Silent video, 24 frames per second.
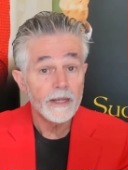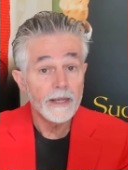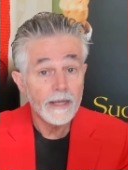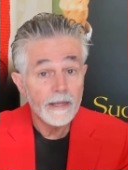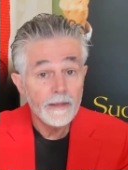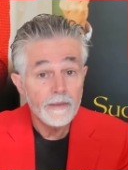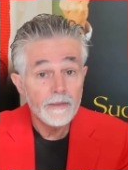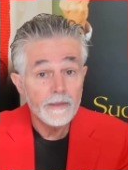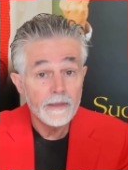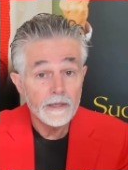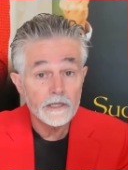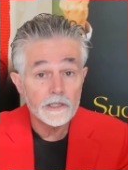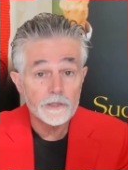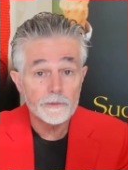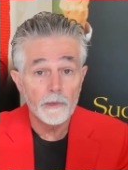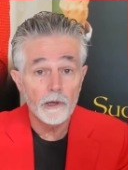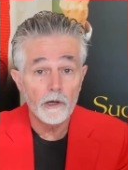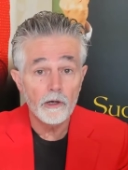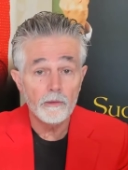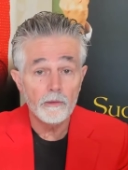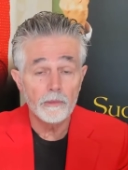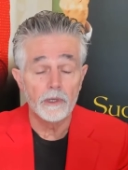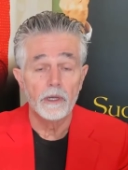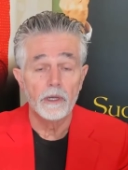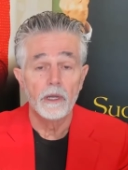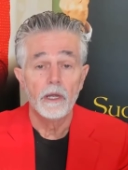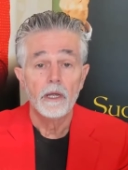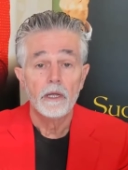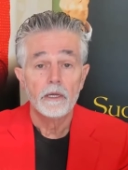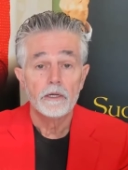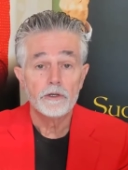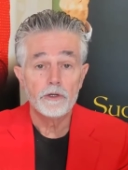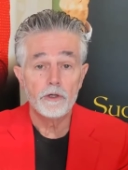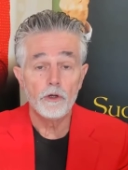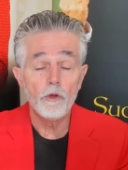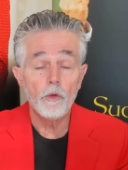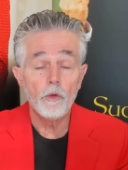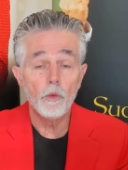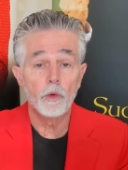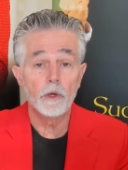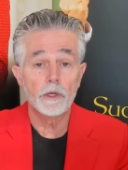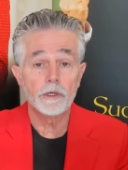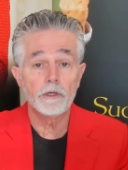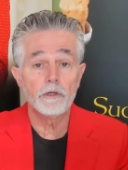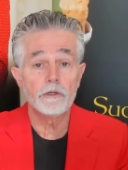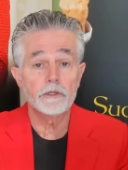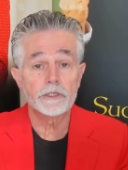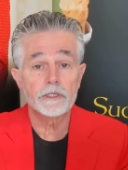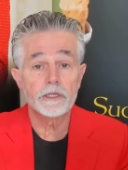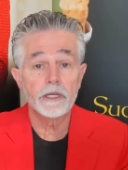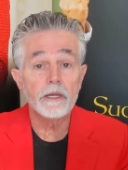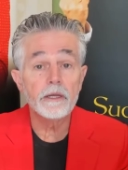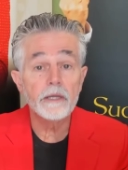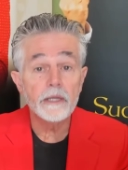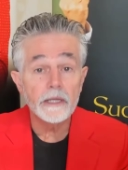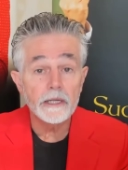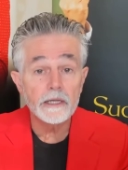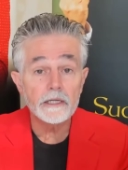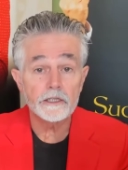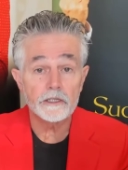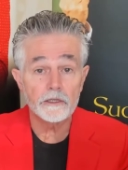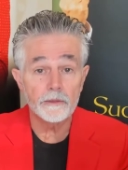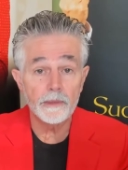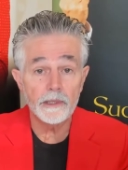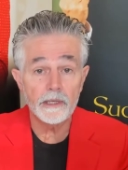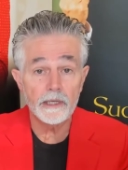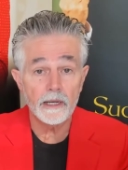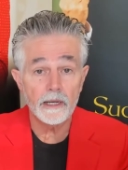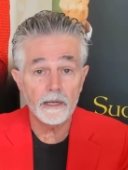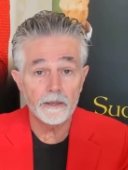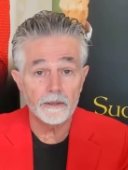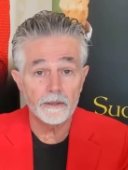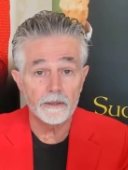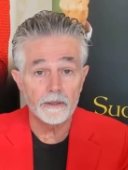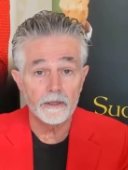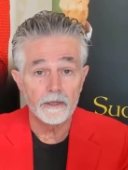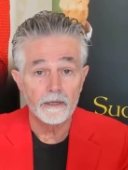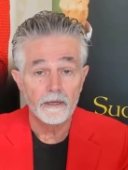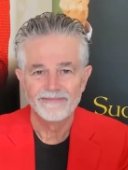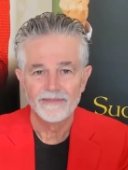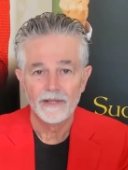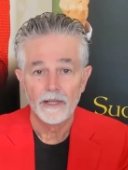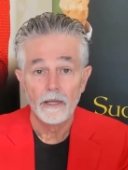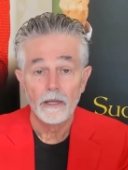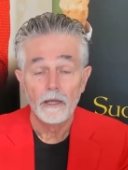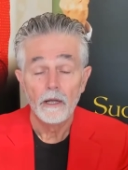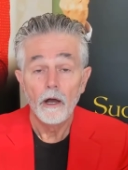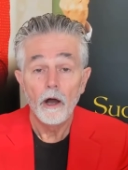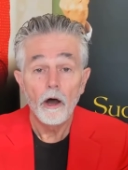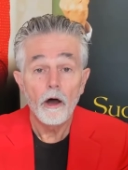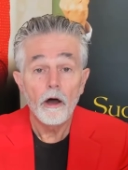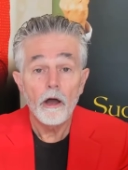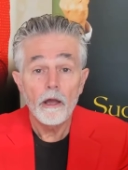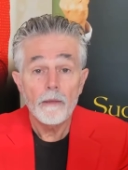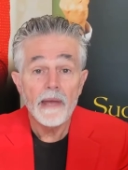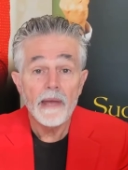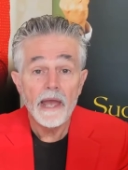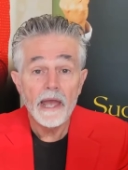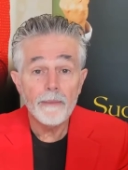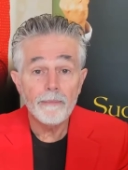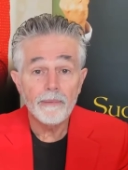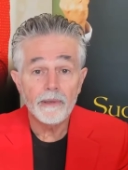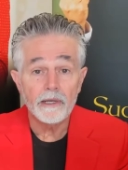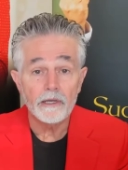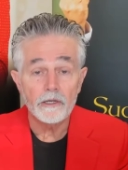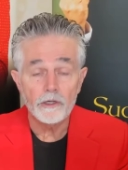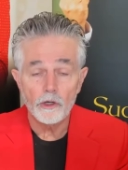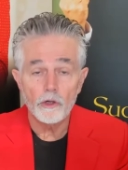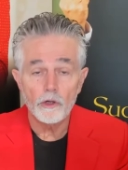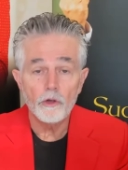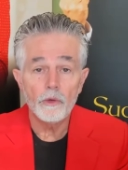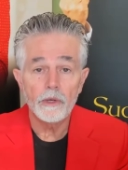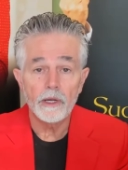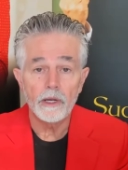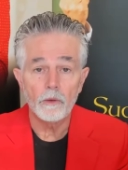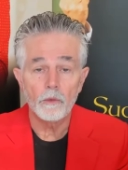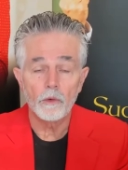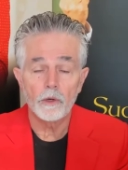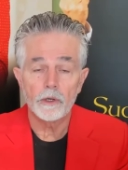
in this moment. Do what you see needs to be done. I'm happy doing